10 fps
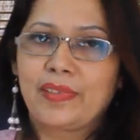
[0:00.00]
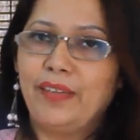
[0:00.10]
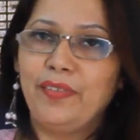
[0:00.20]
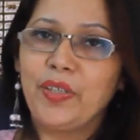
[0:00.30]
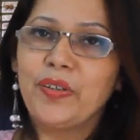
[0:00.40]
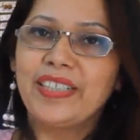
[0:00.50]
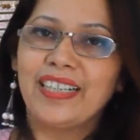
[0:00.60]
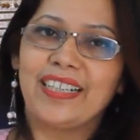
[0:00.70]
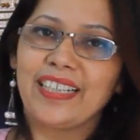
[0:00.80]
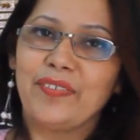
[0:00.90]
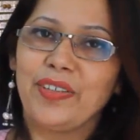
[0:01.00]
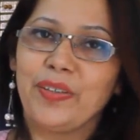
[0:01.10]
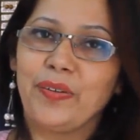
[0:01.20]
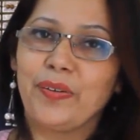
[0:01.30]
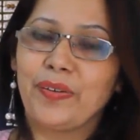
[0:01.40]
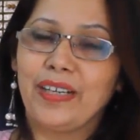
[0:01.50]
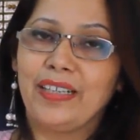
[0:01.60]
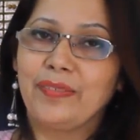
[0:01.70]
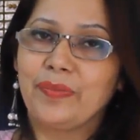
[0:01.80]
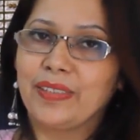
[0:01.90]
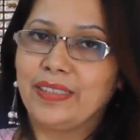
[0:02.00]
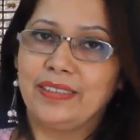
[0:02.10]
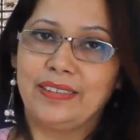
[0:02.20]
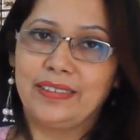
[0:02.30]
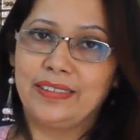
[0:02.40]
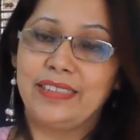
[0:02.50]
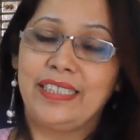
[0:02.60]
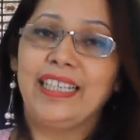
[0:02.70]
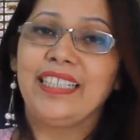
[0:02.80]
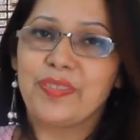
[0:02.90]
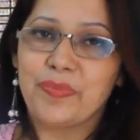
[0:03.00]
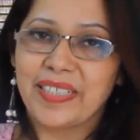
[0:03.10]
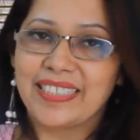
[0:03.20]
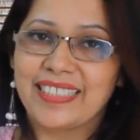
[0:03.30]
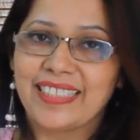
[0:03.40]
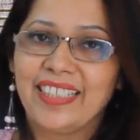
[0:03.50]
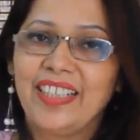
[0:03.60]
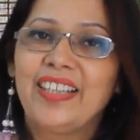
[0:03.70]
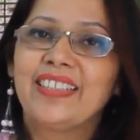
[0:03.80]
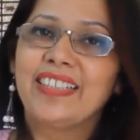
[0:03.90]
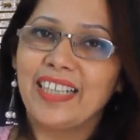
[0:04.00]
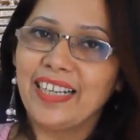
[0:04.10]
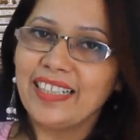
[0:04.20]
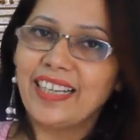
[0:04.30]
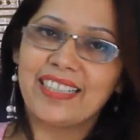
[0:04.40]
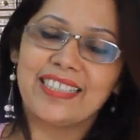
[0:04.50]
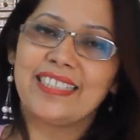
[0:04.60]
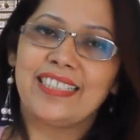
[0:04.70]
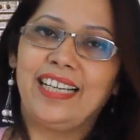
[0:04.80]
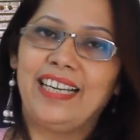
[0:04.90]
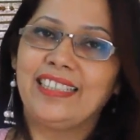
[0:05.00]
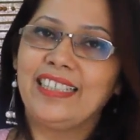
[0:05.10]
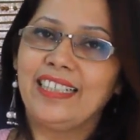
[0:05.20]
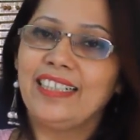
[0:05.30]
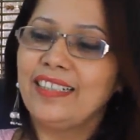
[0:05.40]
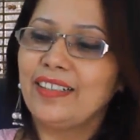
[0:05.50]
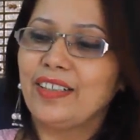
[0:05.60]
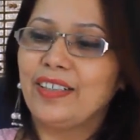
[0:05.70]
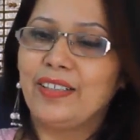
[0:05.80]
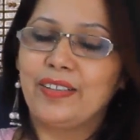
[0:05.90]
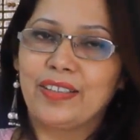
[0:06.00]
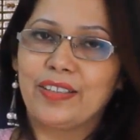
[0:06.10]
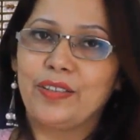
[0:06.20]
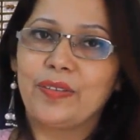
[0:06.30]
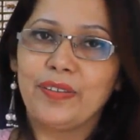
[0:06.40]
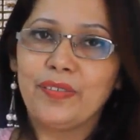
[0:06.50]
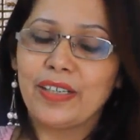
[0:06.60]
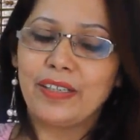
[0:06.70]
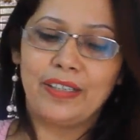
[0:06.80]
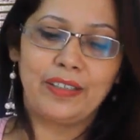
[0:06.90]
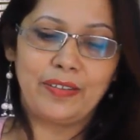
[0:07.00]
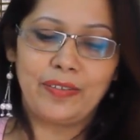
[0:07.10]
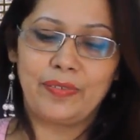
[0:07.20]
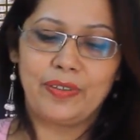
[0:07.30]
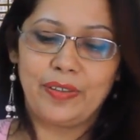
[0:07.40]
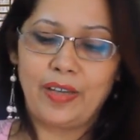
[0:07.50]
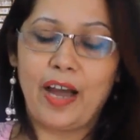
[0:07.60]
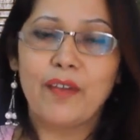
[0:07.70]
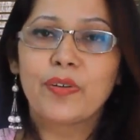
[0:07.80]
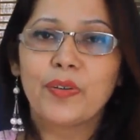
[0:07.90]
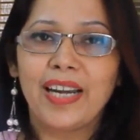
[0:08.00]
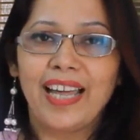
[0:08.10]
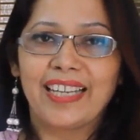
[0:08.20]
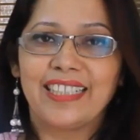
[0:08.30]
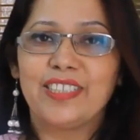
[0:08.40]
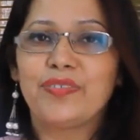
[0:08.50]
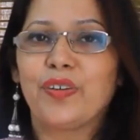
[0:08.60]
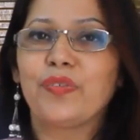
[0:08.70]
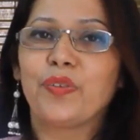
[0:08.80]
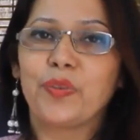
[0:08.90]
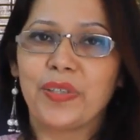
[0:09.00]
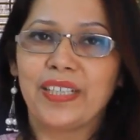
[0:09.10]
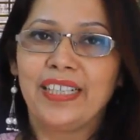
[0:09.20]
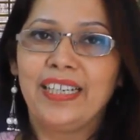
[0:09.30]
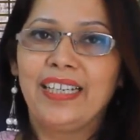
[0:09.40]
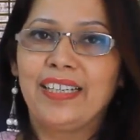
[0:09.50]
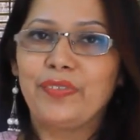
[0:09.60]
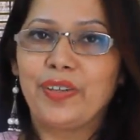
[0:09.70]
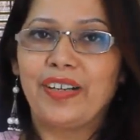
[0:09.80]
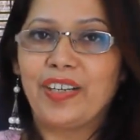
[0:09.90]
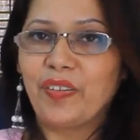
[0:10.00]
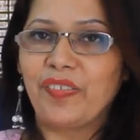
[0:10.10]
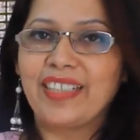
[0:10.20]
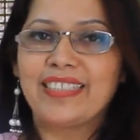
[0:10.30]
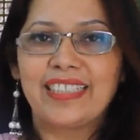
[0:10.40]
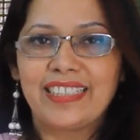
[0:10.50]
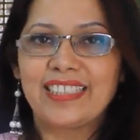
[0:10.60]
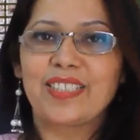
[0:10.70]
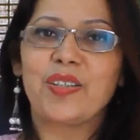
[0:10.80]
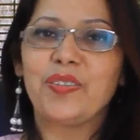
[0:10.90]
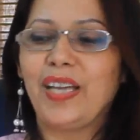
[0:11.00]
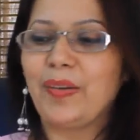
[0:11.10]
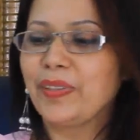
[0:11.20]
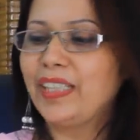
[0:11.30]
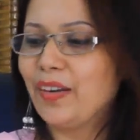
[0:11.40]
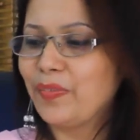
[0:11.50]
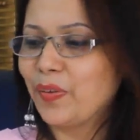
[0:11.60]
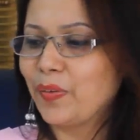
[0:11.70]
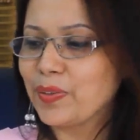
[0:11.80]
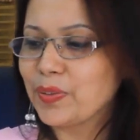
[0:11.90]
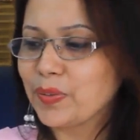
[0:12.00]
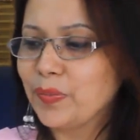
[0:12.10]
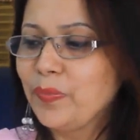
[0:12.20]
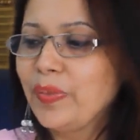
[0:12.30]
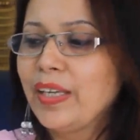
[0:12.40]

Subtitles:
Even your tongue, even your taste buds, they are nourished, and they are you can have good likeness for food. If you are anorexic, this is going to help you that way also.